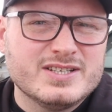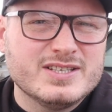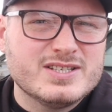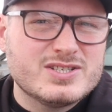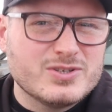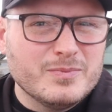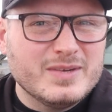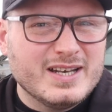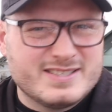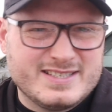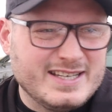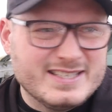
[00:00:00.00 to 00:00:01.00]
and
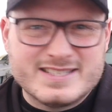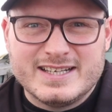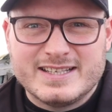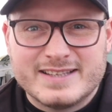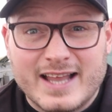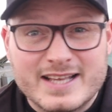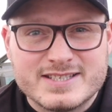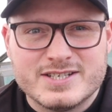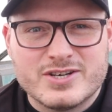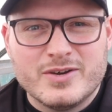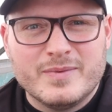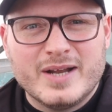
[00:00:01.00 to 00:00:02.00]
some seeds need light
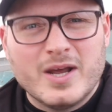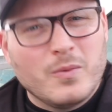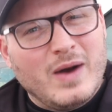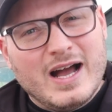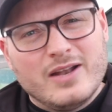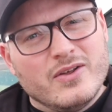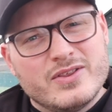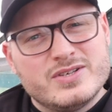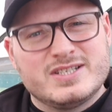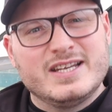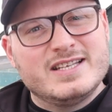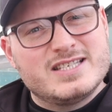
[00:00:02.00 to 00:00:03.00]
to germinate while
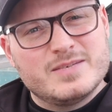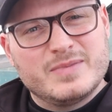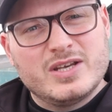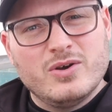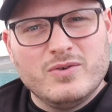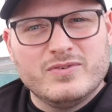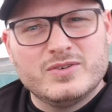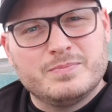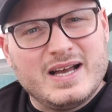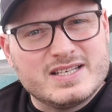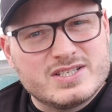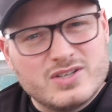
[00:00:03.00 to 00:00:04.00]
others need to be
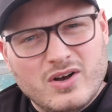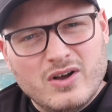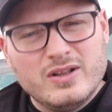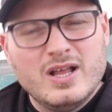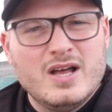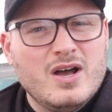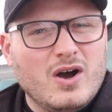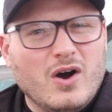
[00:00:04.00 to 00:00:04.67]
covered by soil